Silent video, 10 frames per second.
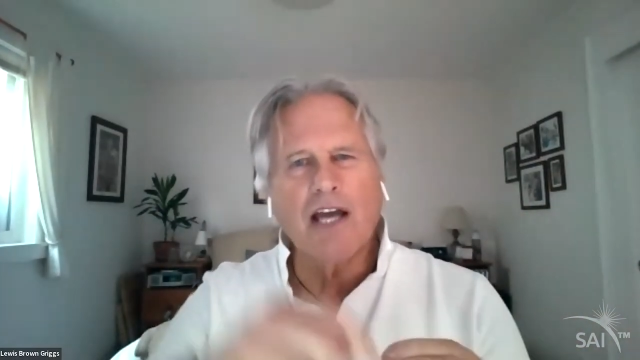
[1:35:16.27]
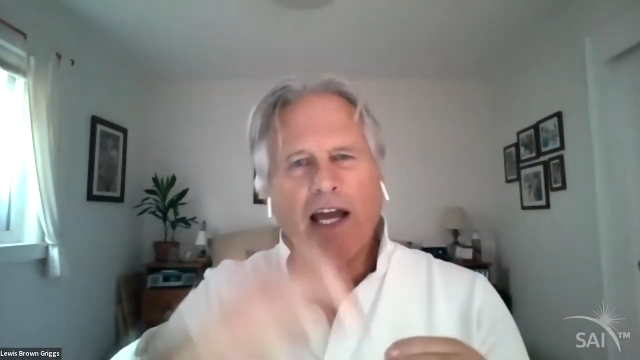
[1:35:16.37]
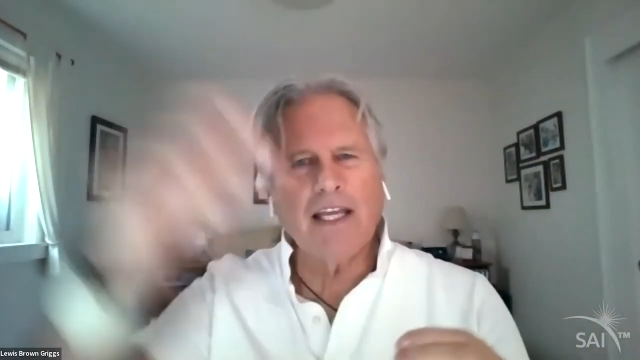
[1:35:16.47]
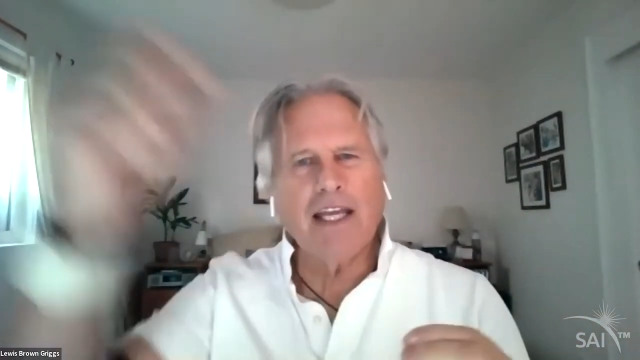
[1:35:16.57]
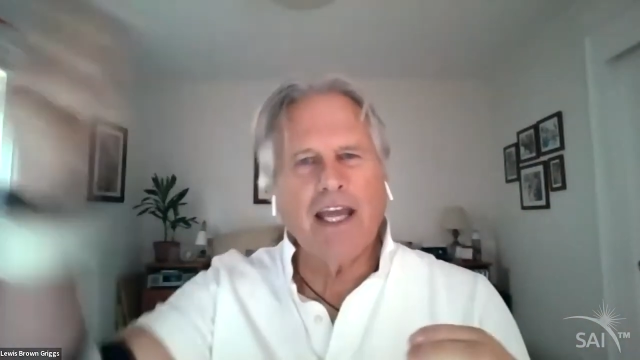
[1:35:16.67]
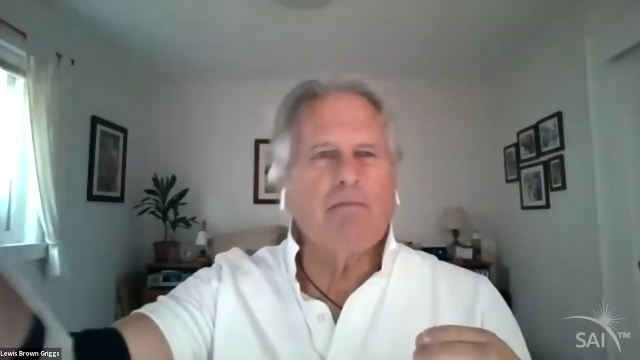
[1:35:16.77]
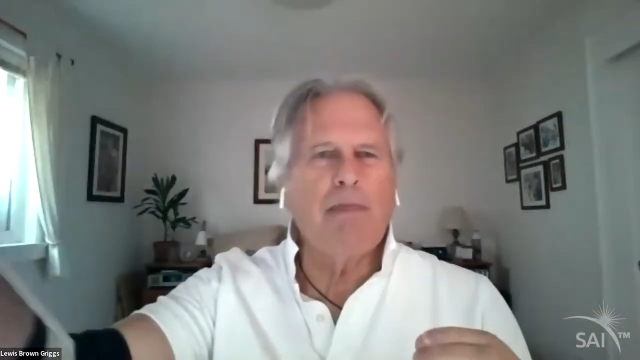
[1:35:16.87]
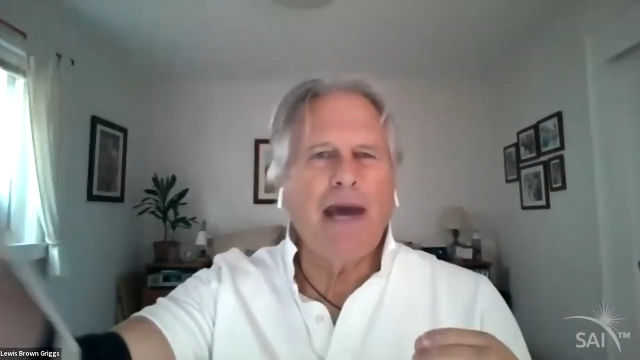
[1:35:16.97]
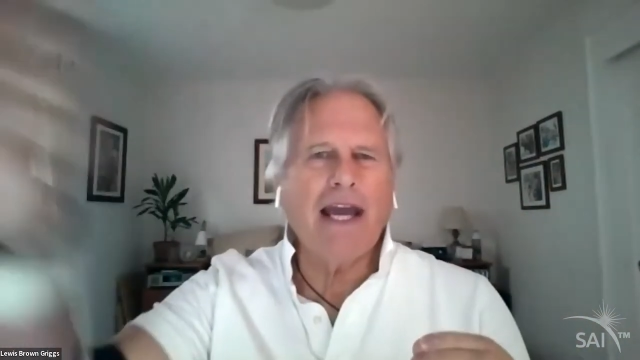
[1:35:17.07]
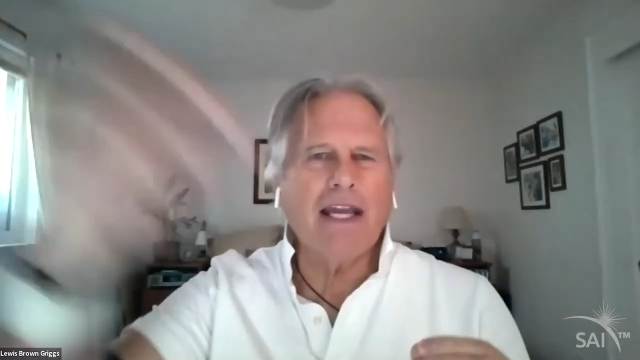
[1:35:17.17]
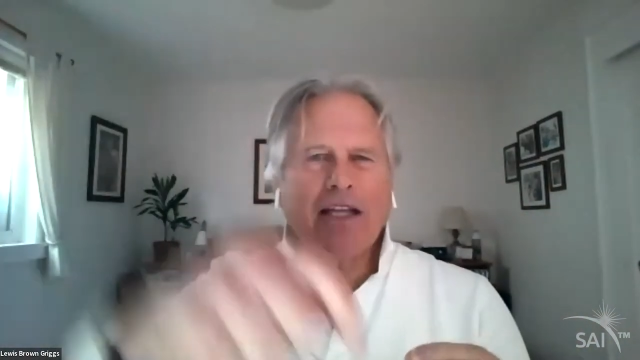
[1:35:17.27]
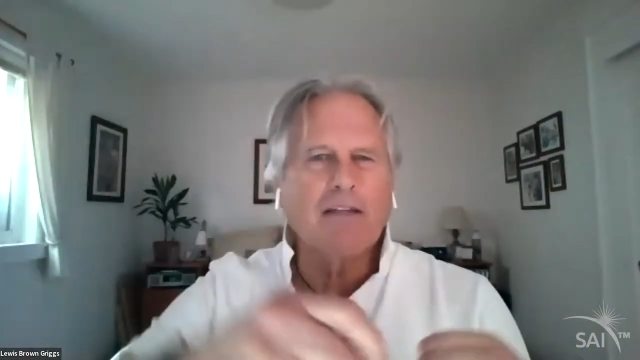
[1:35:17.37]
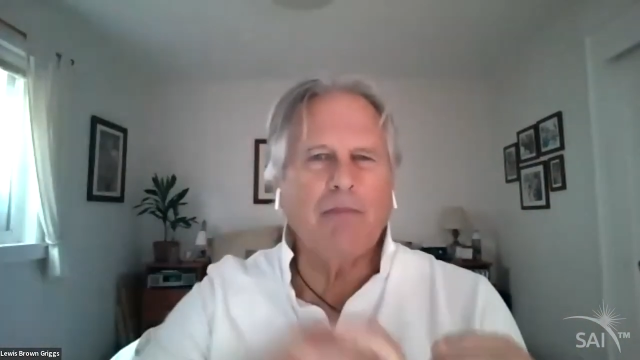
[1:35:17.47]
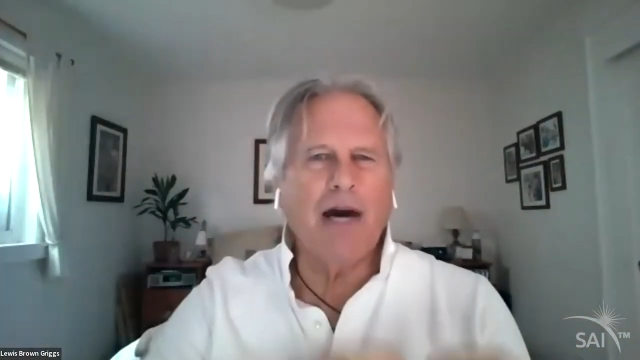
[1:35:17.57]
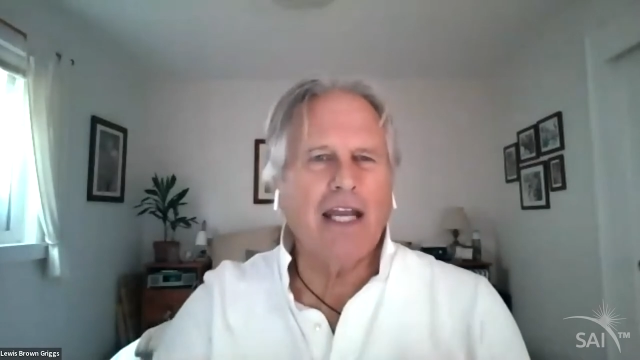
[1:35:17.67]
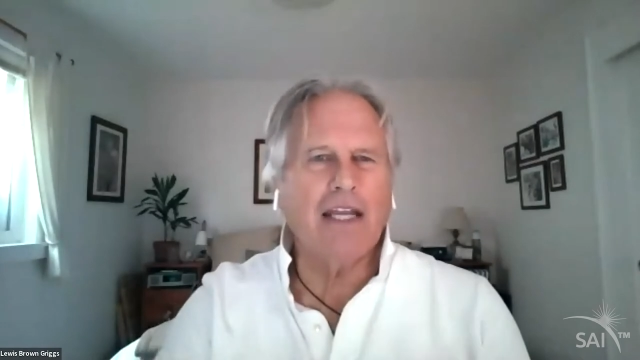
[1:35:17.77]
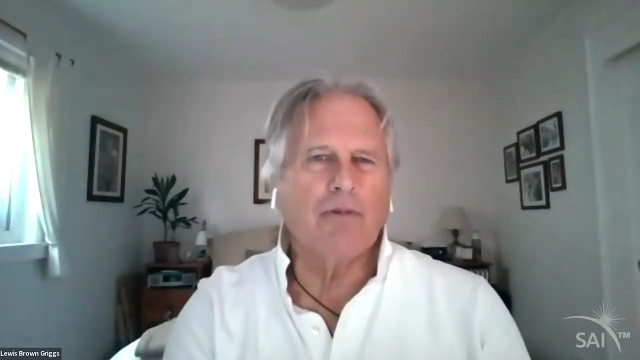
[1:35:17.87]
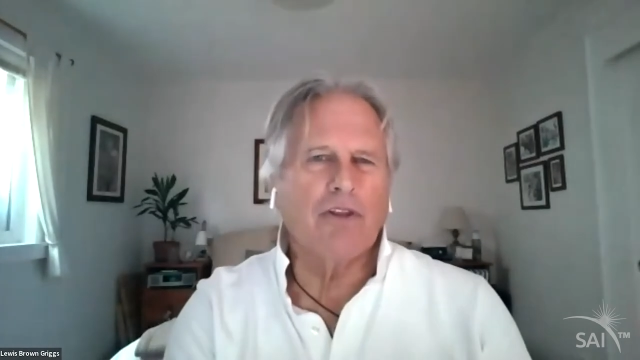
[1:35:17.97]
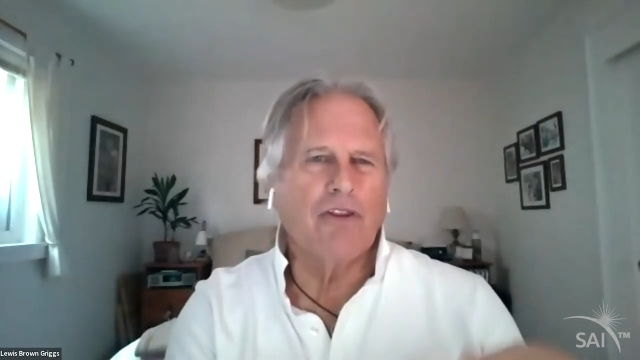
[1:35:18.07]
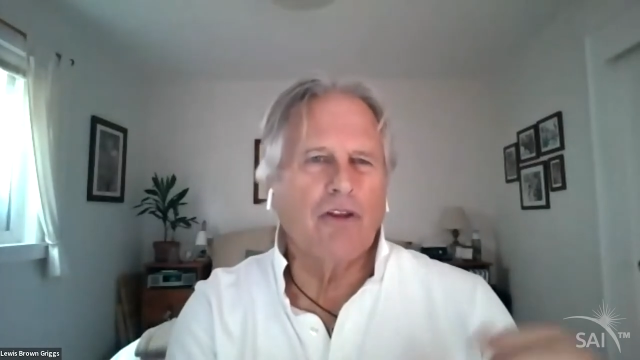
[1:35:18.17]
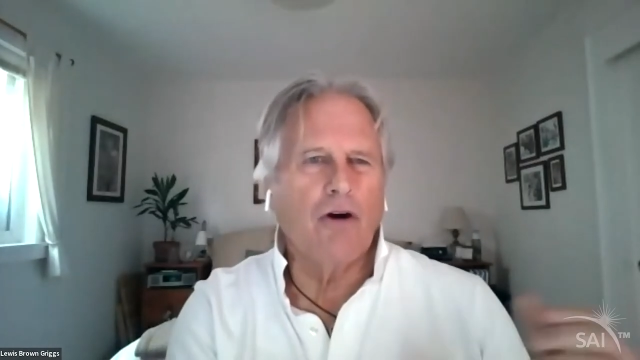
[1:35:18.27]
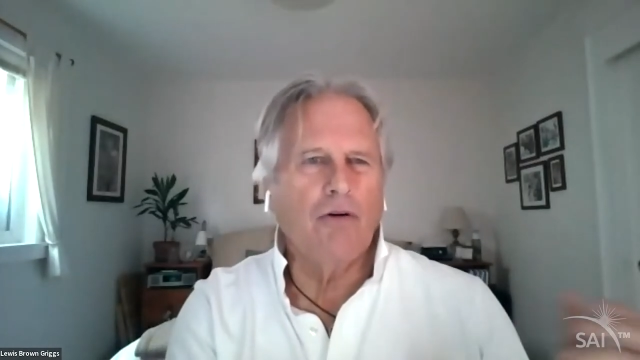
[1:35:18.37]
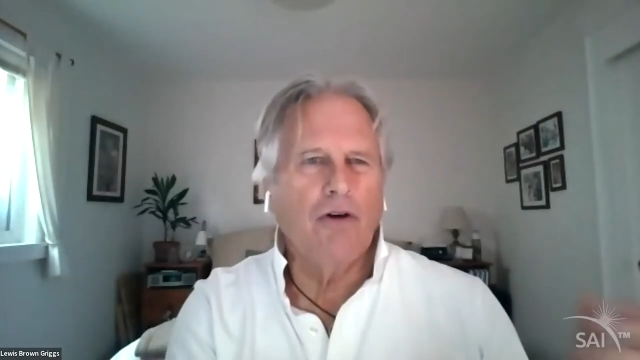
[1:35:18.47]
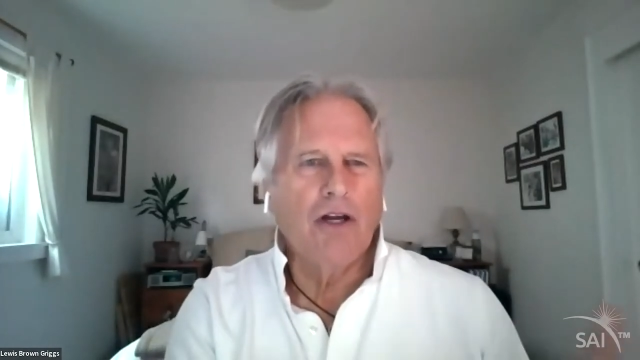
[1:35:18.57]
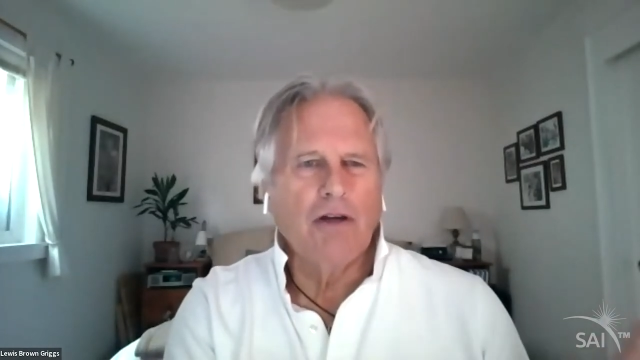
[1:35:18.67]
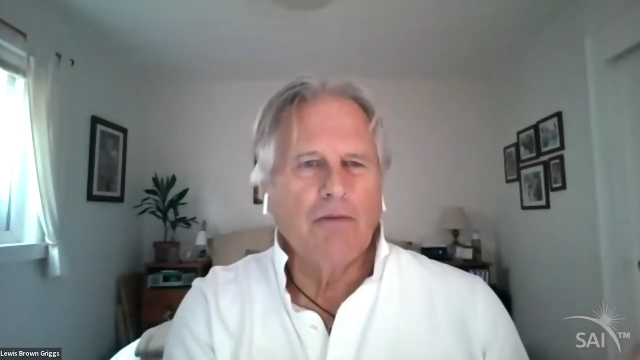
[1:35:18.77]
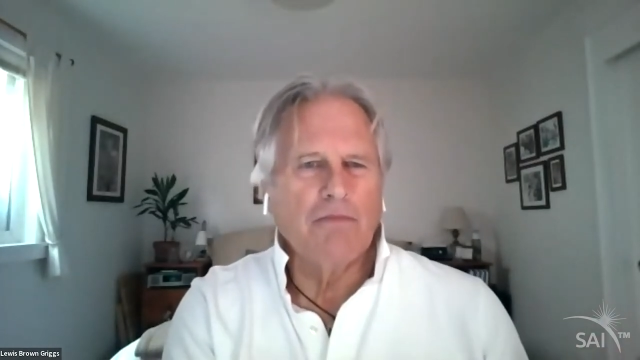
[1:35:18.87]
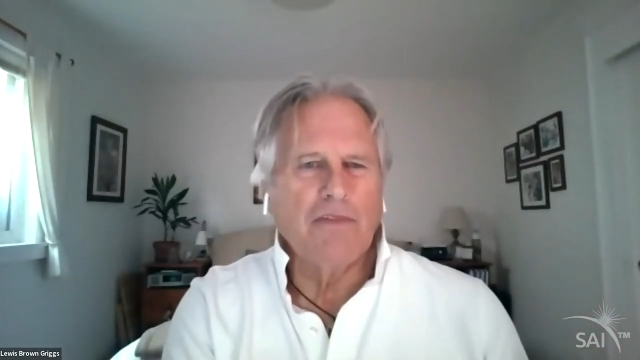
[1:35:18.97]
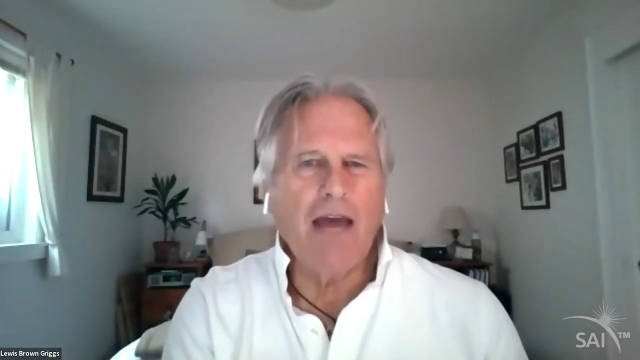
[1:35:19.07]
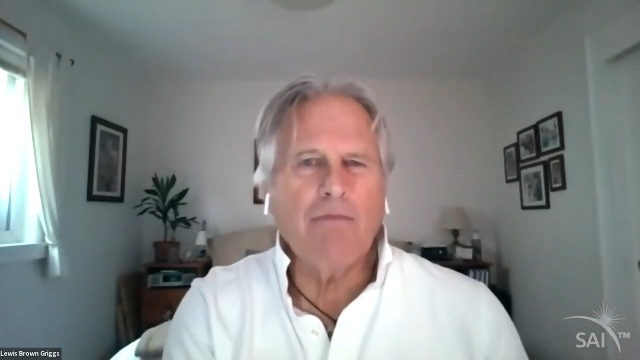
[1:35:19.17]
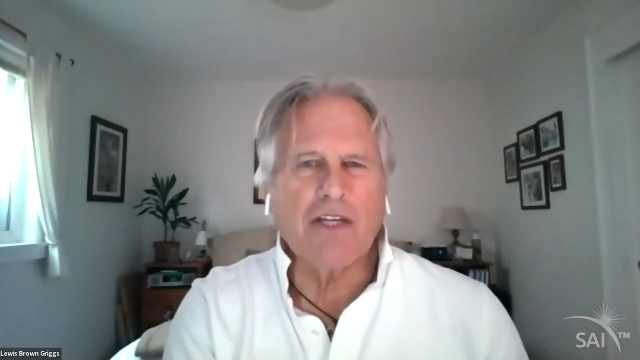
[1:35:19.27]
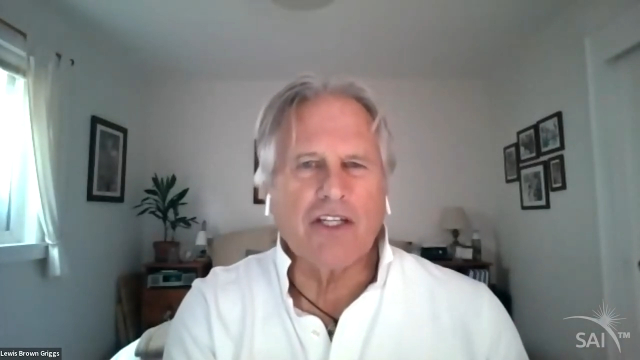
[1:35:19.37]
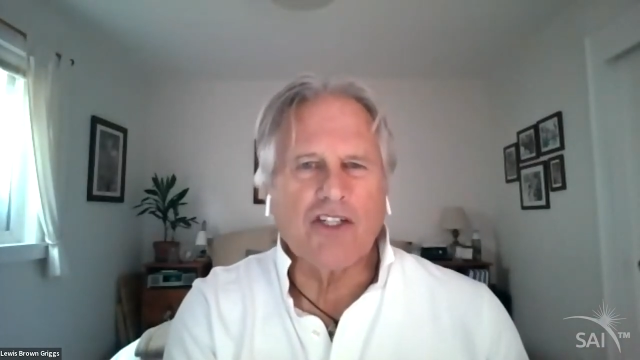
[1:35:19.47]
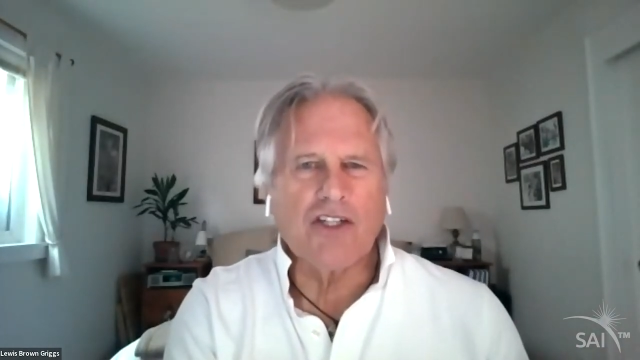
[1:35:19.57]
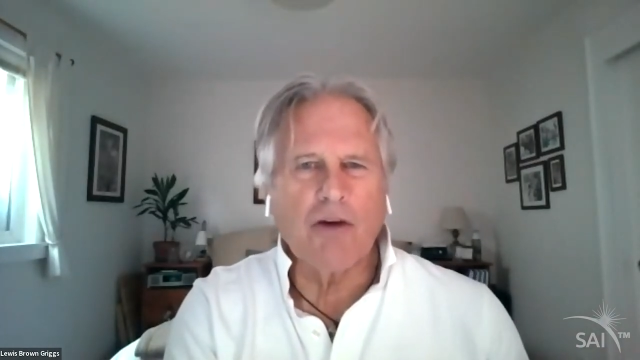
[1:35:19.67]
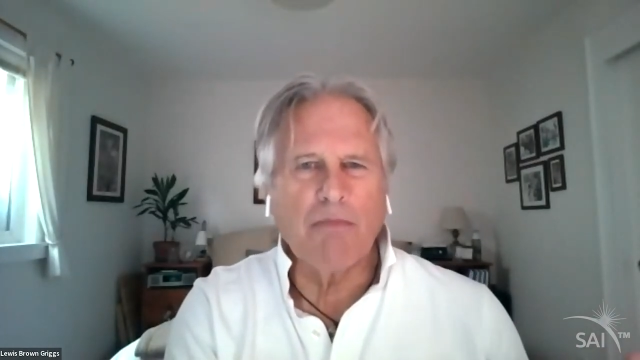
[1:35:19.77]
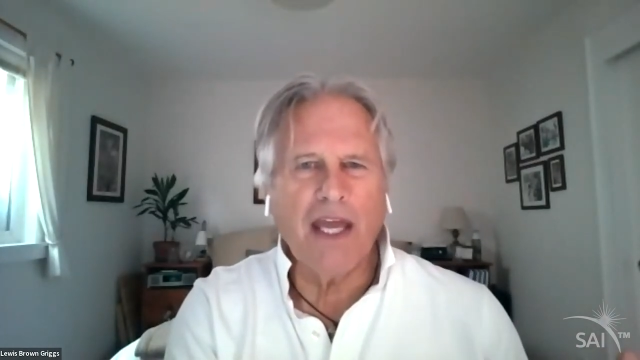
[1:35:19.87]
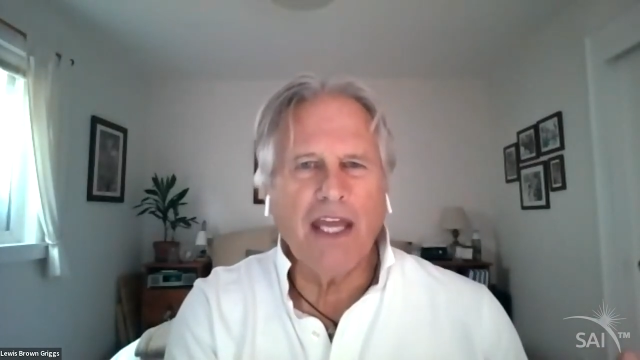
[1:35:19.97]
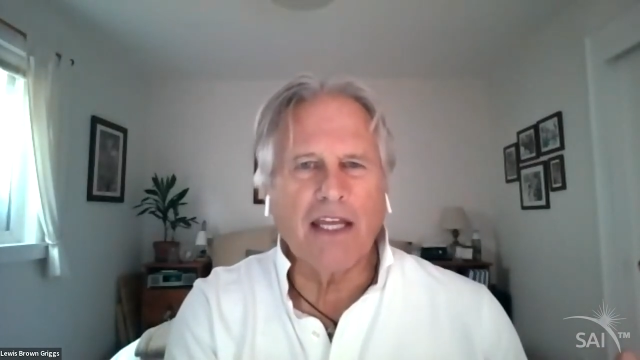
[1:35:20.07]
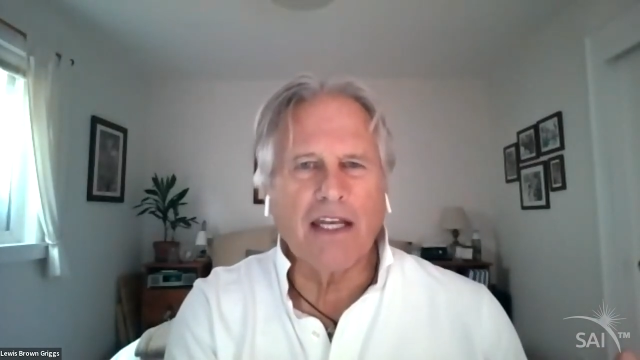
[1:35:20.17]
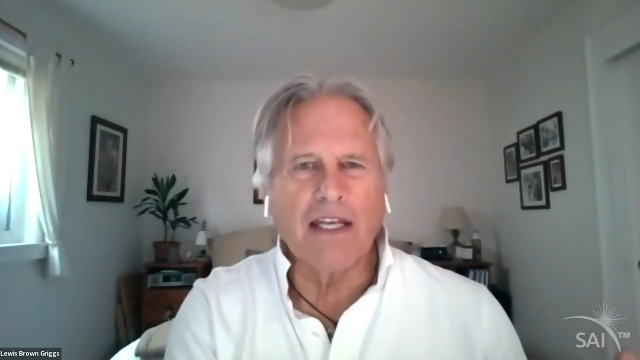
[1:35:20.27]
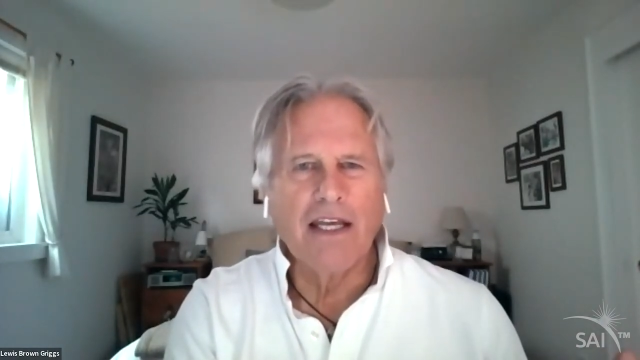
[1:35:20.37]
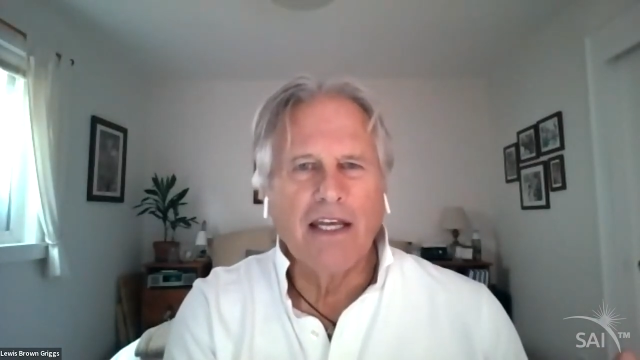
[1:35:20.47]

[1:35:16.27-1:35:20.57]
I came back in the body with no damage, no pain.